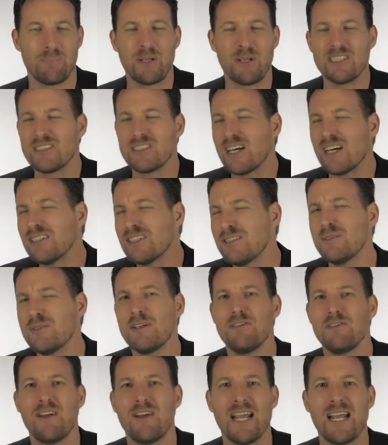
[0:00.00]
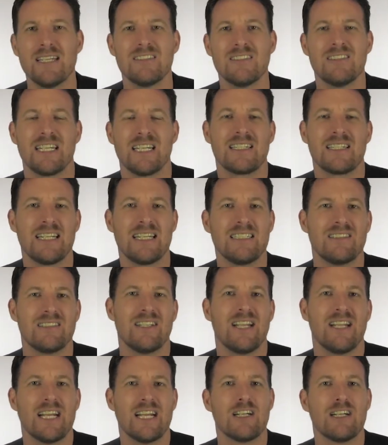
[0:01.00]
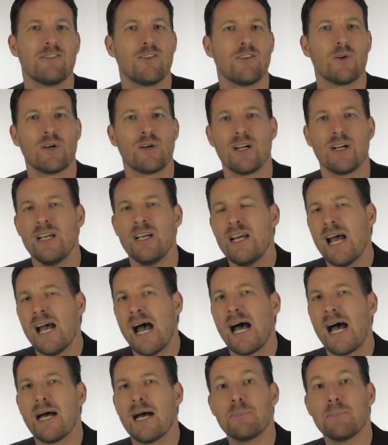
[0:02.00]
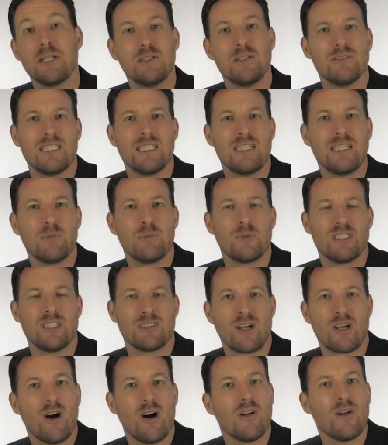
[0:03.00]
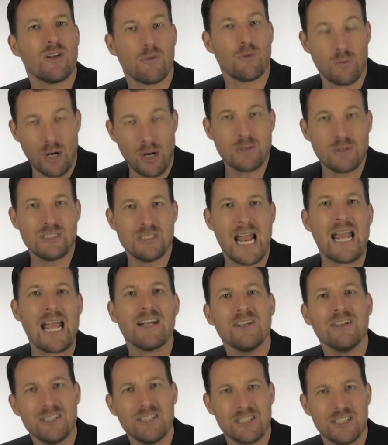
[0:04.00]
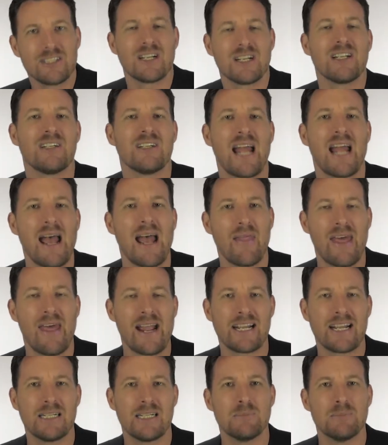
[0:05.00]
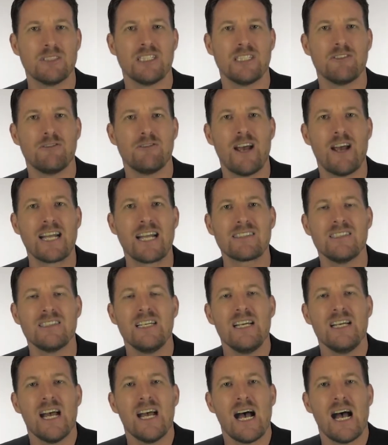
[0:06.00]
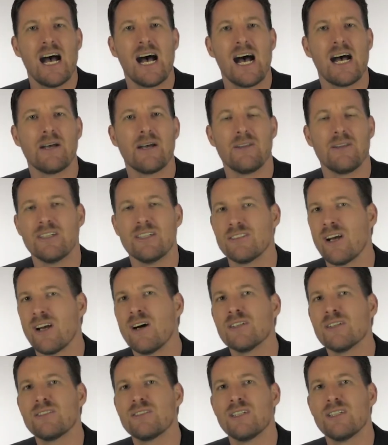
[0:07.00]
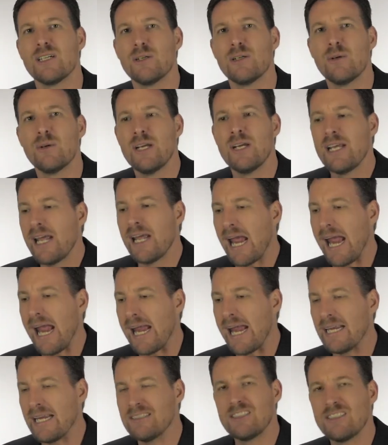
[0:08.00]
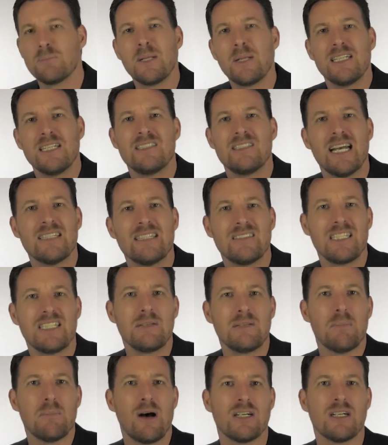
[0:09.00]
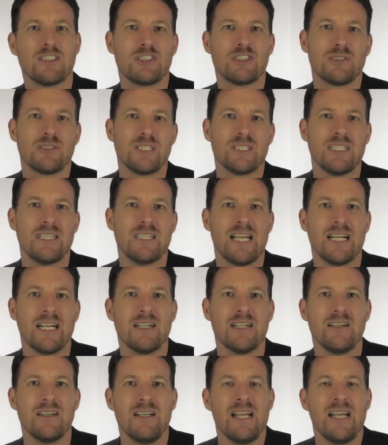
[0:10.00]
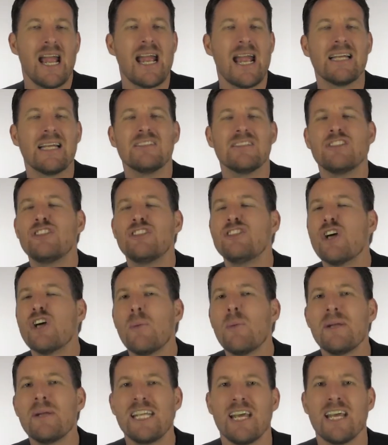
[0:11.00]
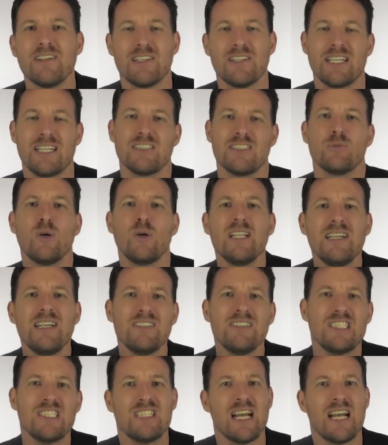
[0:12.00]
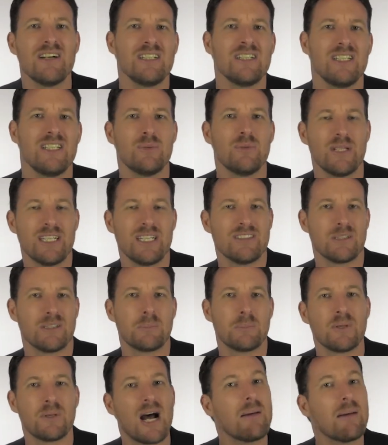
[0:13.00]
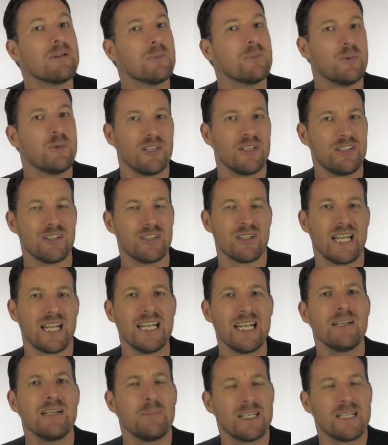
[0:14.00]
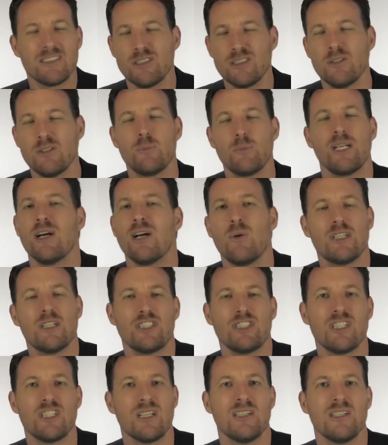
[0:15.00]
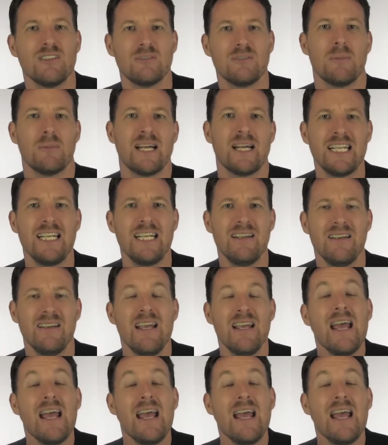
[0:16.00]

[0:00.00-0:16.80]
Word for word: There's also advanced techniques in there for um, using what's called a rotator. You're going to learn how that comes in effect. Uh, there's also a split testing module in there and so many other things. We'll even tell you when there's a problem with your link because we don't want you to lose money.